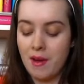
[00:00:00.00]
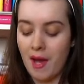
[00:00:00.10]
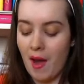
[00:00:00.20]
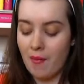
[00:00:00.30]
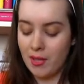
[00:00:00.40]

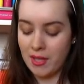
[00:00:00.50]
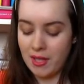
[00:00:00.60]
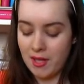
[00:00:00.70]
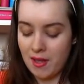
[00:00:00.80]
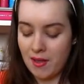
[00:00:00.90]
But I'm
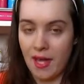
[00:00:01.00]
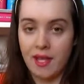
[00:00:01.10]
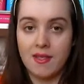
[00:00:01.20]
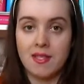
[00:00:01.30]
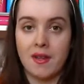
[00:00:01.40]
really
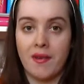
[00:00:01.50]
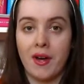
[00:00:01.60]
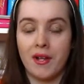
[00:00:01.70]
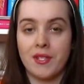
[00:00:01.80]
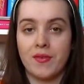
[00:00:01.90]
liking the stuff I
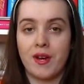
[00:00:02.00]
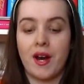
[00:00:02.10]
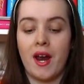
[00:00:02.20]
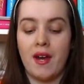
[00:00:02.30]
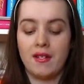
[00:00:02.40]
got so
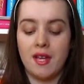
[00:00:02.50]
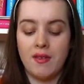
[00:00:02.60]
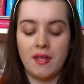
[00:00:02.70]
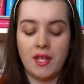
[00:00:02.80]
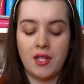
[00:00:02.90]
far, and I'll
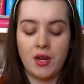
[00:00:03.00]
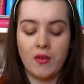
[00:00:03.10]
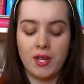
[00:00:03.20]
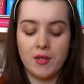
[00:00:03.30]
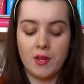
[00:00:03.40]
definitely let you know
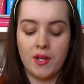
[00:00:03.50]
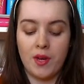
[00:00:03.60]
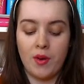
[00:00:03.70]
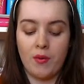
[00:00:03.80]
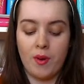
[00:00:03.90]
if you guys want to
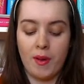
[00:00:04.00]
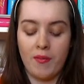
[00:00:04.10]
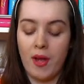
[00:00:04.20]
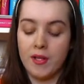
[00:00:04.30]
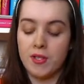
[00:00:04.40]
know what my
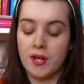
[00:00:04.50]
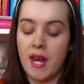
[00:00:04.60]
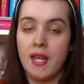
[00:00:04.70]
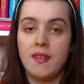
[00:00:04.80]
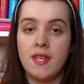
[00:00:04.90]
thoughts are on
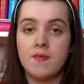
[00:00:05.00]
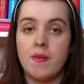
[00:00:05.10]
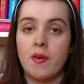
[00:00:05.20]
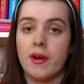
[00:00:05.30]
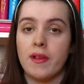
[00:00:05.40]
any of these.
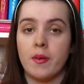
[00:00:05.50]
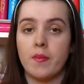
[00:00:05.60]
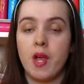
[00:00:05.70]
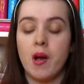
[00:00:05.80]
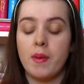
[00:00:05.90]
Maybe I'll write a little
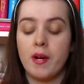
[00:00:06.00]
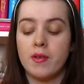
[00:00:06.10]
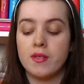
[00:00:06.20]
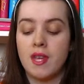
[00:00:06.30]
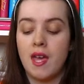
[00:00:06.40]
blog
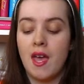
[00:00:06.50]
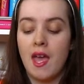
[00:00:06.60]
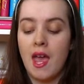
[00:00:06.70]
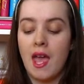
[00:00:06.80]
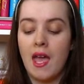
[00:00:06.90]
post,
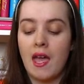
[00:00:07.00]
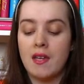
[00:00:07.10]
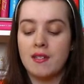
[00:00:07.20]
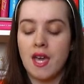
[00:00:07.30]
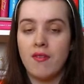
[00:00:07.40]

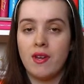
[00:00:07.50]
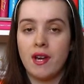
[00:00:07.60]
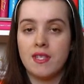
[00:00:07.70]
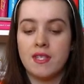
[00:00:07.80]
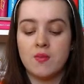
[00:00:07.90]
and if you
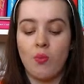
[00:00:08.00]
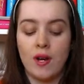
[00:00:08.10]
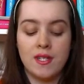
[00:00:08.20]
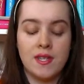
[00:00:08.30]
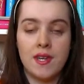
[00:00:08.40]
guys
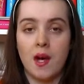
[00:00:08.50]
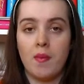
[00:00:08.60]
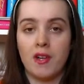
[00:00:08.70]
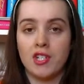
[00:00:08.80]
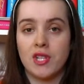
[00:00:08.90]
want to see the nail
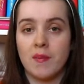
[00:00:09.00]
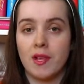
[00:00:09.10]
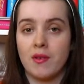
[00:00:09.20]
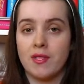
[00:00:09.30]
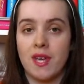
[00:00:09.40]
polishes
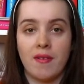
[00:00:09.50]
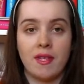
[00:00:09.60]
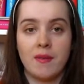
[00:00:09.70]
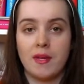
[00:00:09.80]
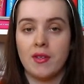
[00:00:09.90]
up close,
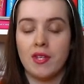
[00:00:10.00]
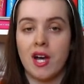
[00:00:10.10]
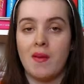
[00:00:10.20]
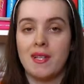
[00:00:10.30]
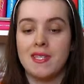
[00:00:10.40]
definitely let me know in the
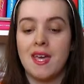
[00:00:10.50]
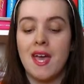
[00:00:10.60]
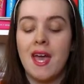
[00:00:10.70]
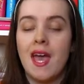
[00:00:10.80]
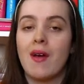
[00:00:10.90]
comments.
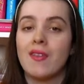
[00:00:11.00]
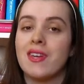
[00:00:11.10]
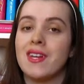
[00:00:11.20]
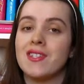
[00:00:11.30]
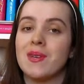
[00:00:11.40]
And I
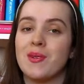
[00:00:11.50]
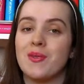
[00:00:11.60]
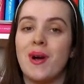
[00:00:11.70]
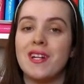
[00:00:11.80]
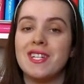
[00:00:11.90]
thank you guys so
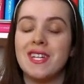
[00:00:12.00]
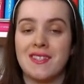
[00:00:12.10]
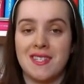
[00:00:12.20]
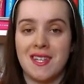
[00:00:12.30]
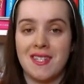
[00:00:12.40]
much for watching, and
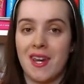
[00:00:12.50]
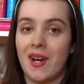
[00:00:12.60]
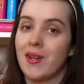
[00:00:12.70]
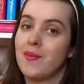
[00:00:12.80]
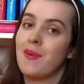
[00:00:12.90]
I'll see you guys later.